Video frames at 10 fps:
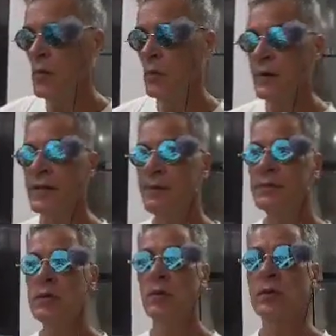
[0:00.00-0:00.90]
one of them
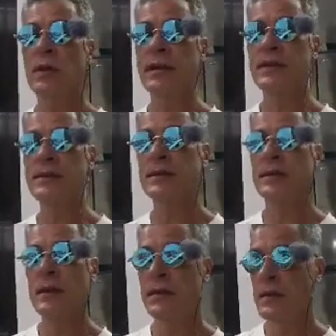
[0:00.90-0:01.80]
solar lights
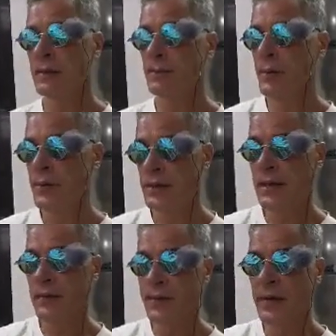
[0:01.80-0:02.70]
and putting it
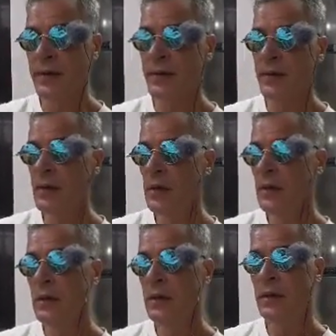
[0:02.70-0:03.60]
out there.
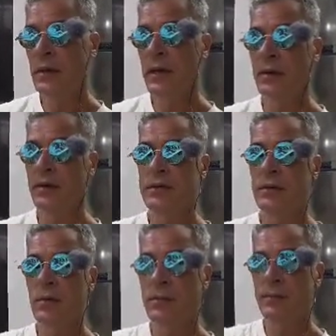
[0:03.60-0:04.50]
I
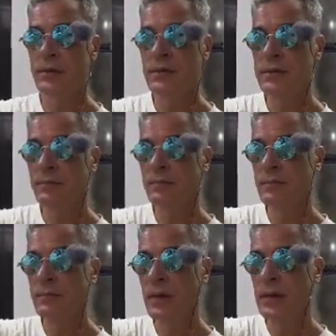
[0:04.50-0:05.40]
also want to put some
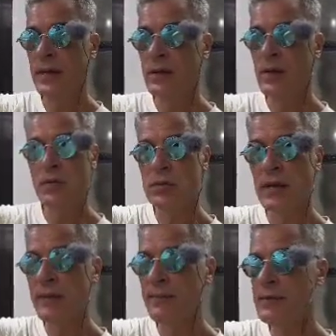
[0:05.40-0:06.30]
like coach
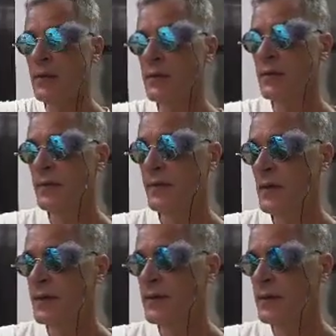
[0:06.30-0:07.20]
lamps out on the
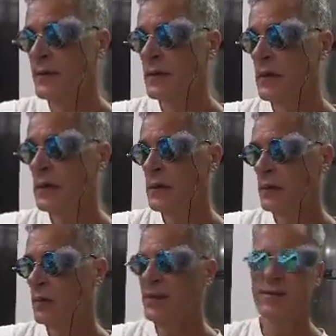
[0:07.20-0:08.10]
front.
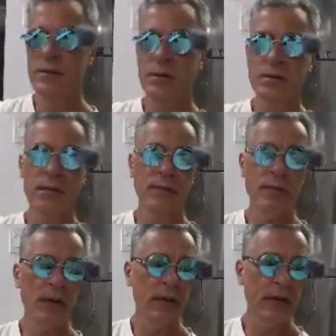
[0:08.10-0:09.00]
It's all stuff
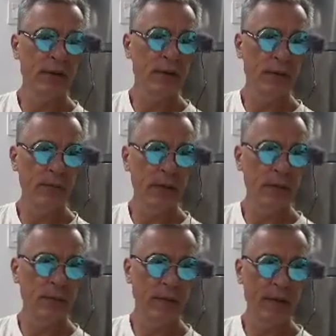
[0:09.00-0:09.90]
we're going to get to
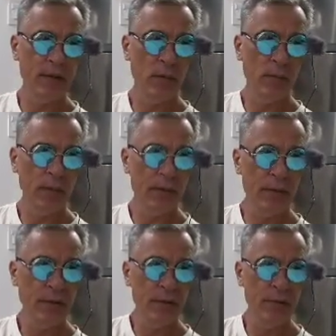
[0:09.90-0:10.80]
because we've got so much
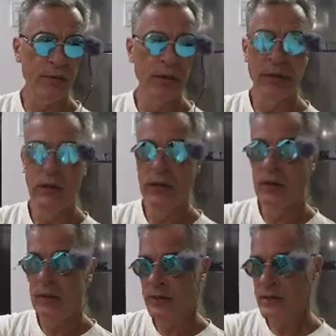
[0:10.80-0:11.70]
to do.
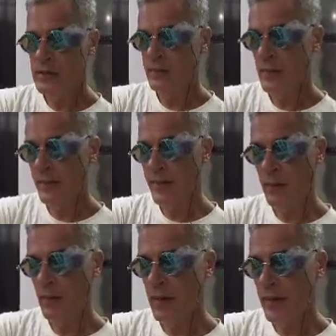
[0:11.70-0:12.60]
This month, I